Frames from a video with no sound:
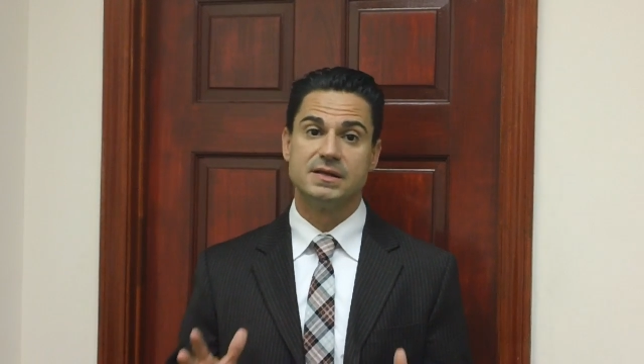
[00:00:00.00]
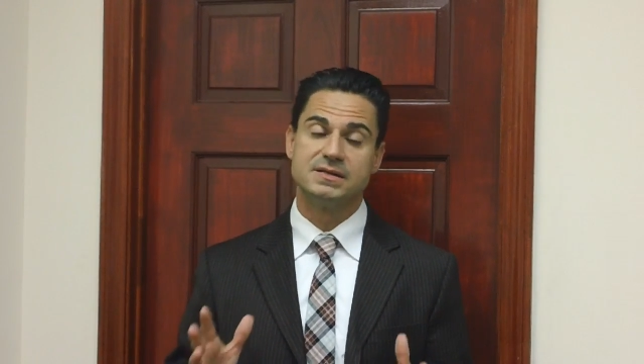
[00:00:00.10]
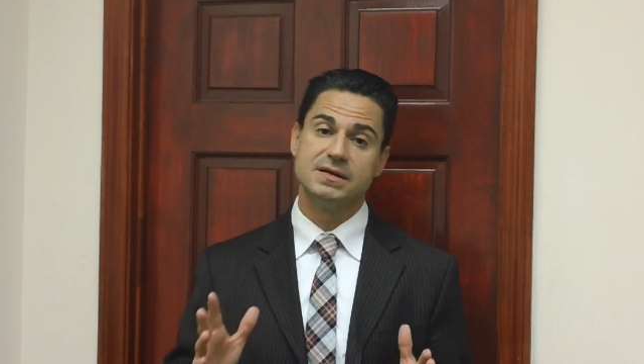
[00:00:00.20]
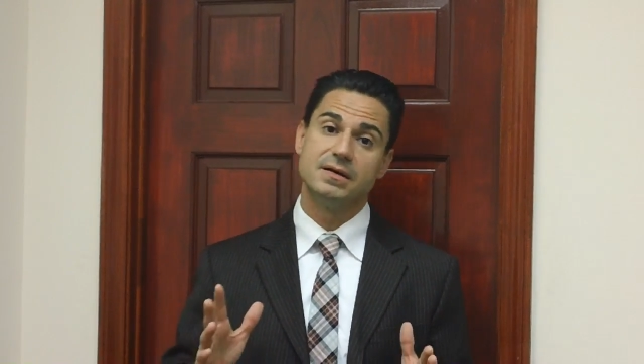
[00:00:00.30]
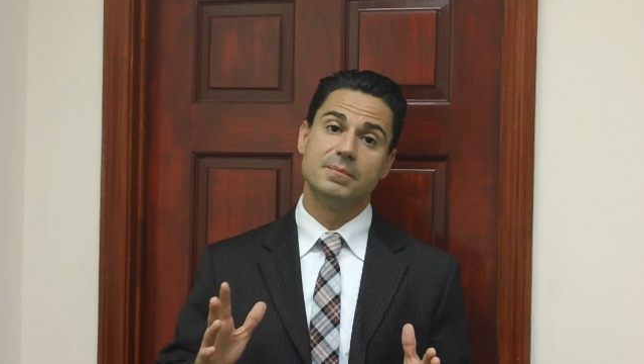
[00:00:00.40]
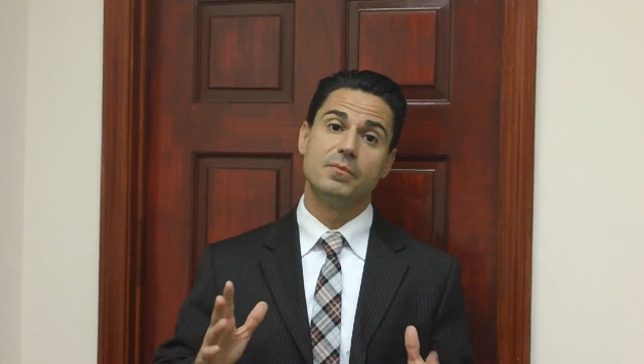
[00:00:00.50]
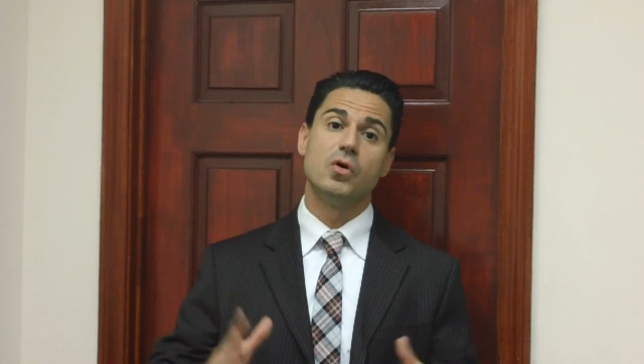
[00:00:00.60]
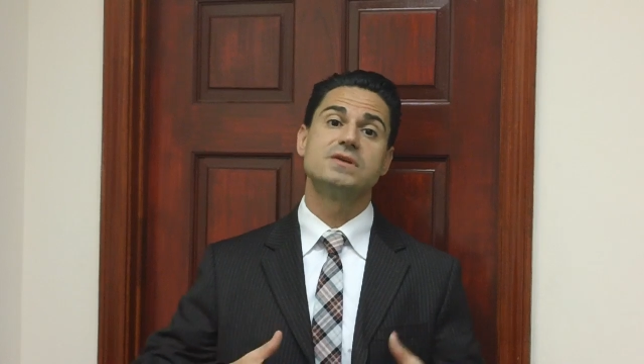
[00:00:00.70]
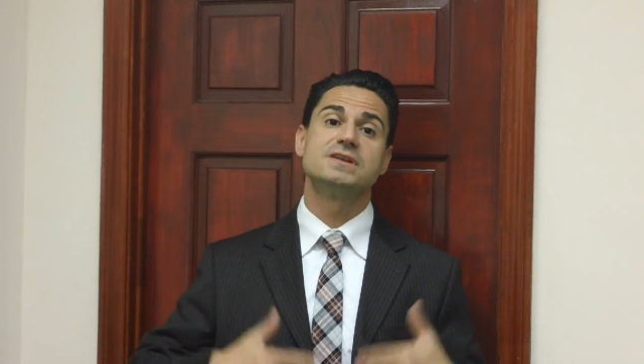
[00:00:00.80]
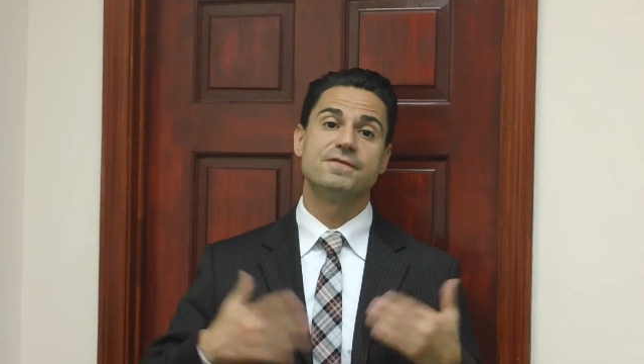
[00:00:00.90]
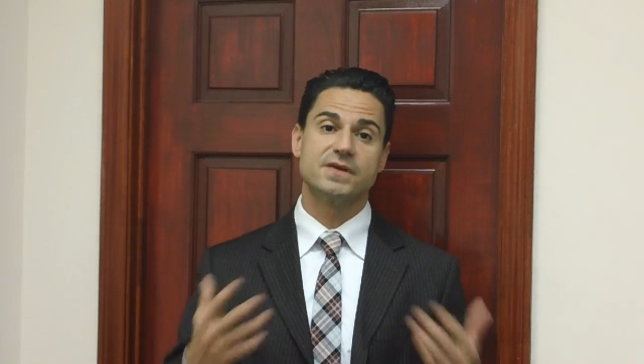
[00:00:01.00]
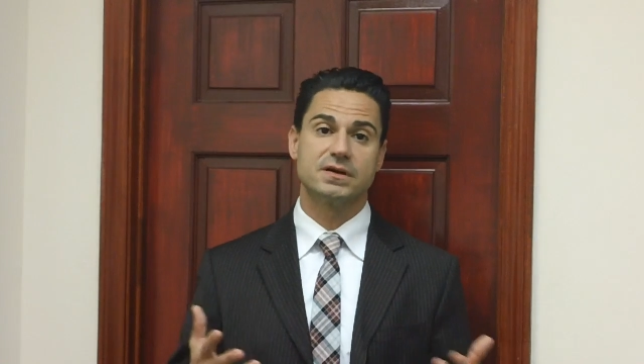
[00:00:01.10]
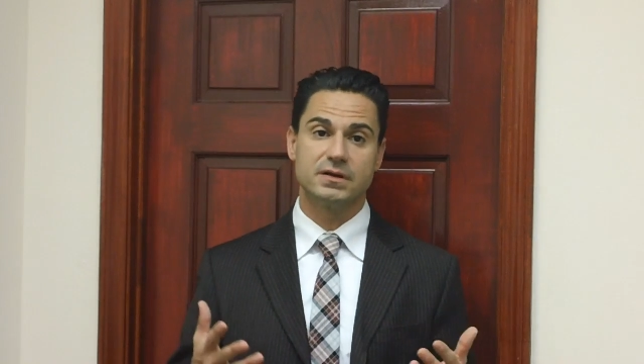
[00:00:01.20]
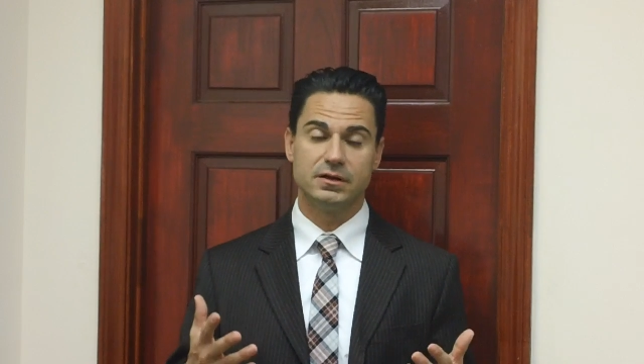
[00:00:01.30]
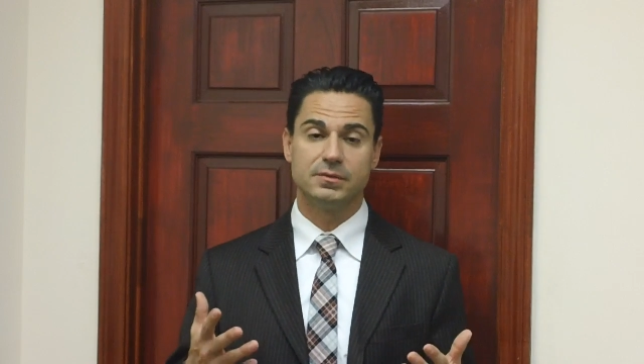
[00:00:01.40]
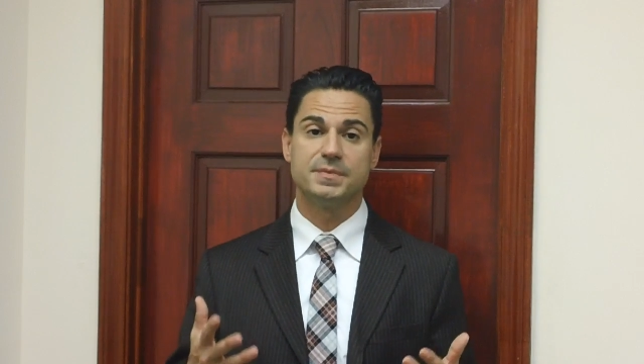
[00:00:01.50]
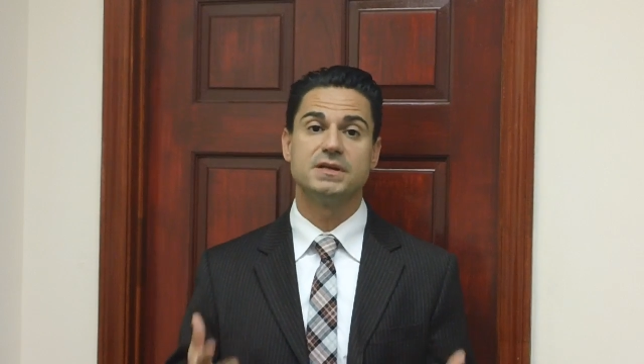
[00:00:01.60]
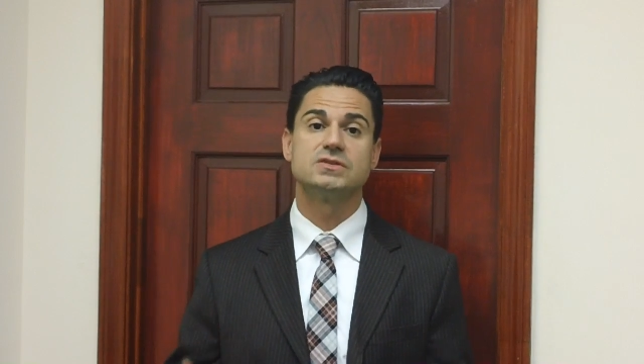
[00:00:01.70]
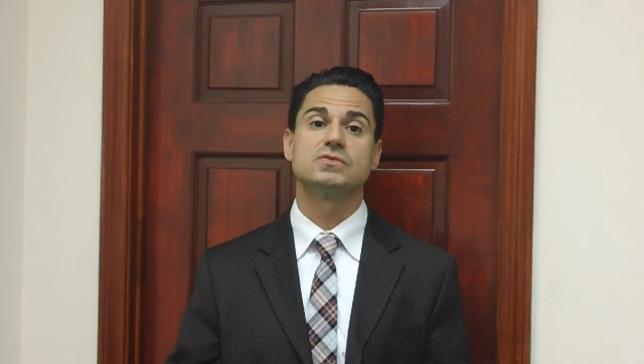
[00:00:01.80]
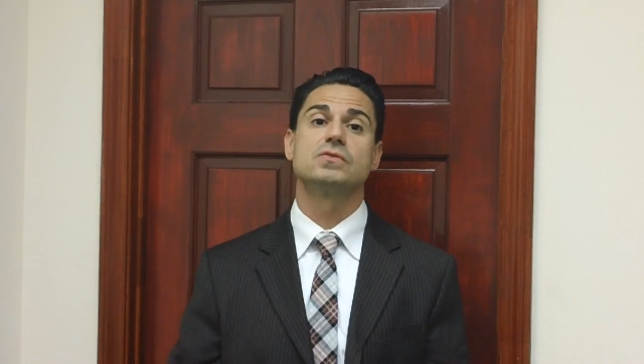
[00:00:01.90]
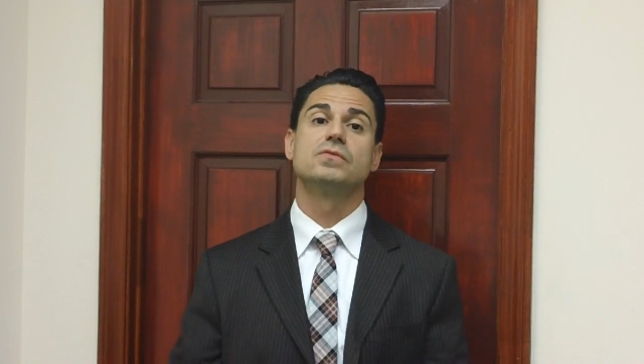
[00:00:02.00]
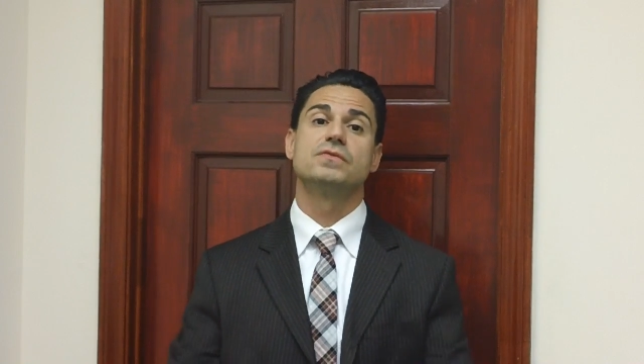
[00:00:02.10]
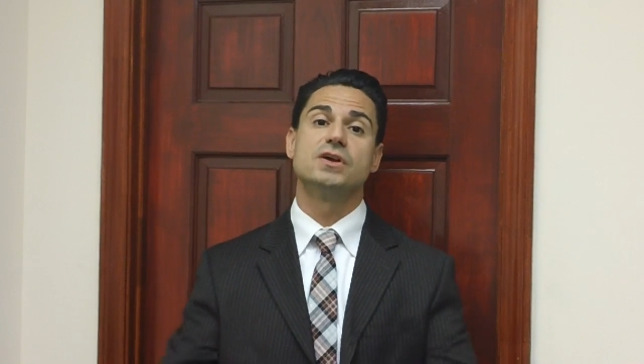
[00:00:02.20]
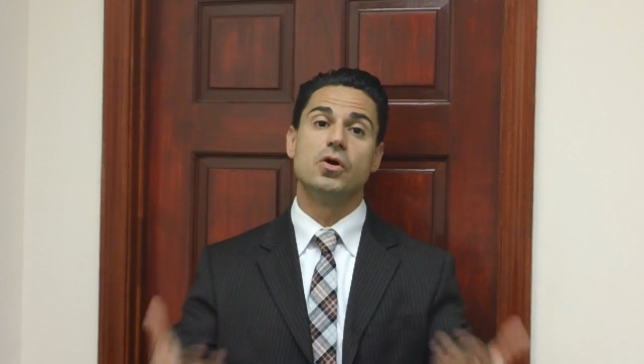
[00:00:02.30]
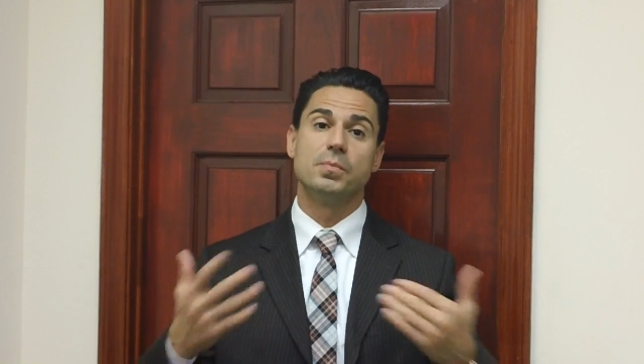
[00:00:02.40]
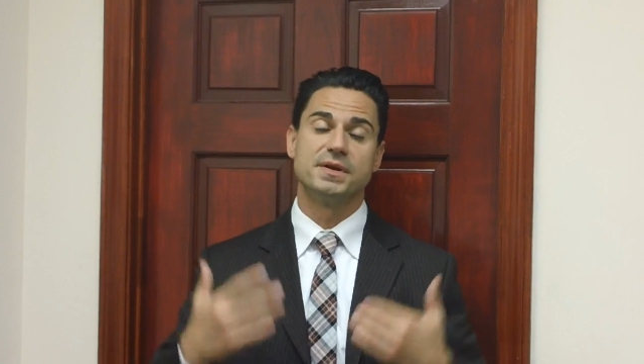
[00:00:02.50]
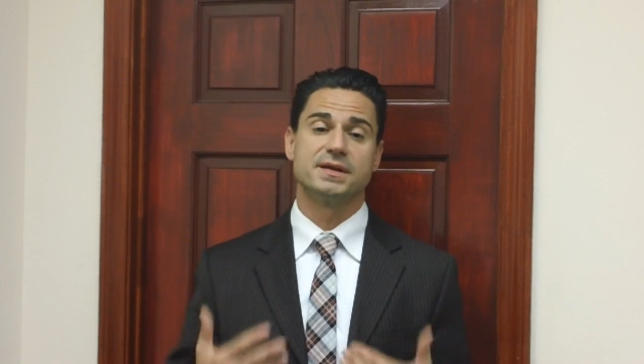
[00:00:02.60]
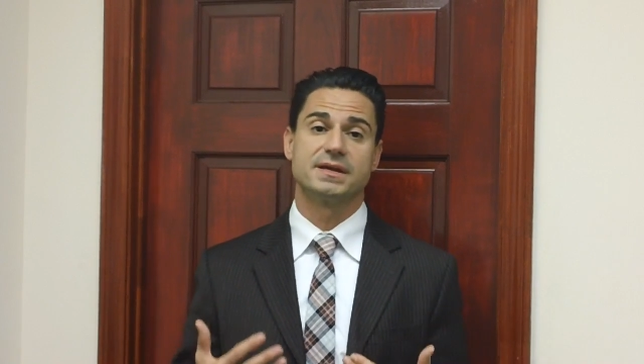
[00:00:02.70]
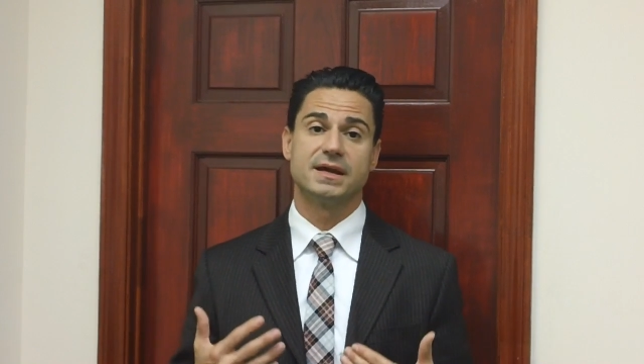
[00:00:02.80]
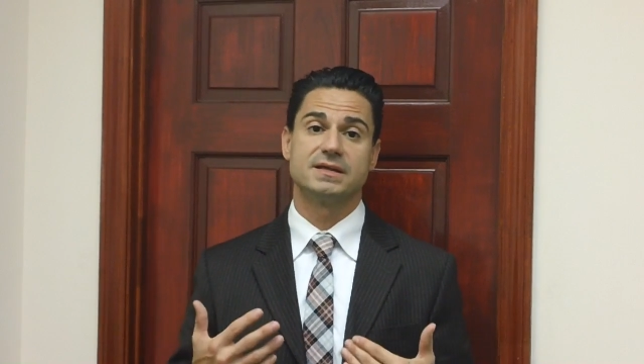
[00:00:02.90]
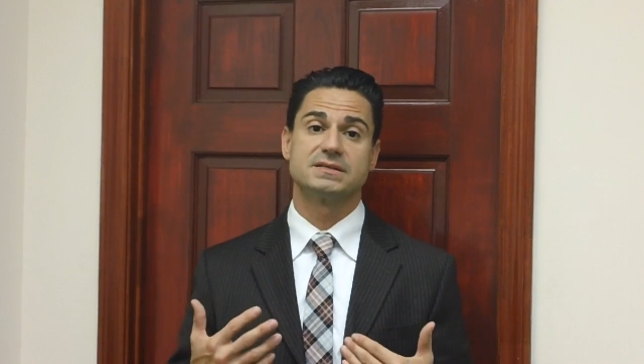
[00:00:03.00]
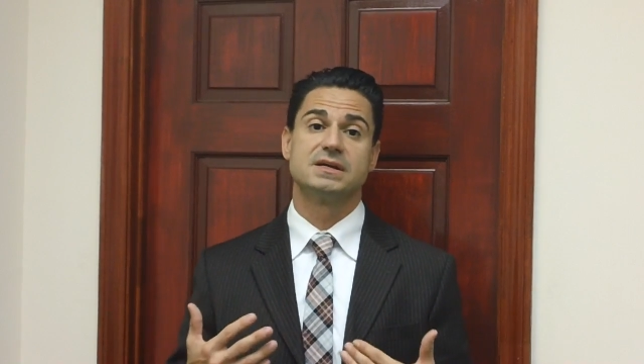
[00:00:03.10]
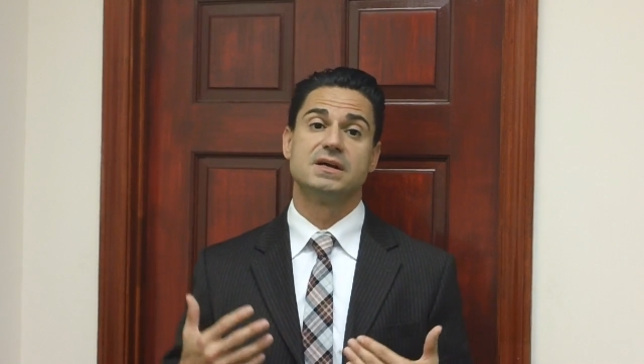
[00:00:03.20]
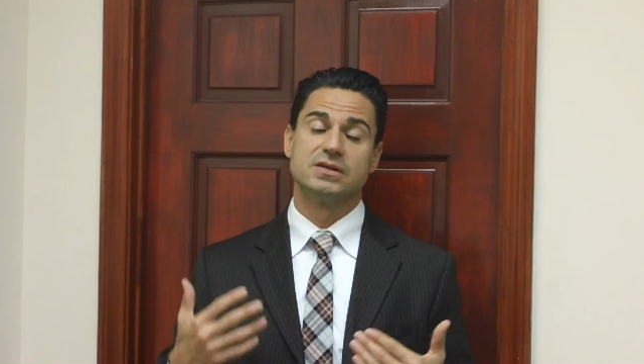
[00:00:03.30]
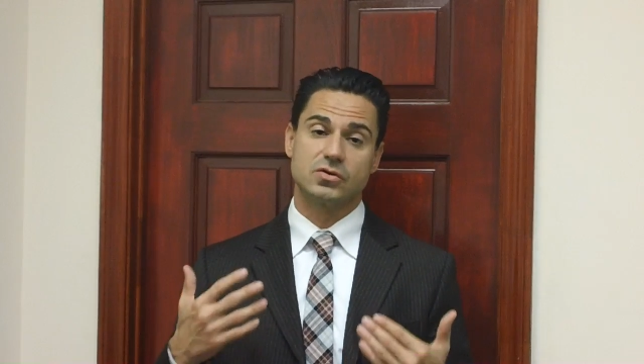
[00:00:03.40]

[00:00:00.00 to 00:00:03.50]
the more difficult it will be to reopen the case.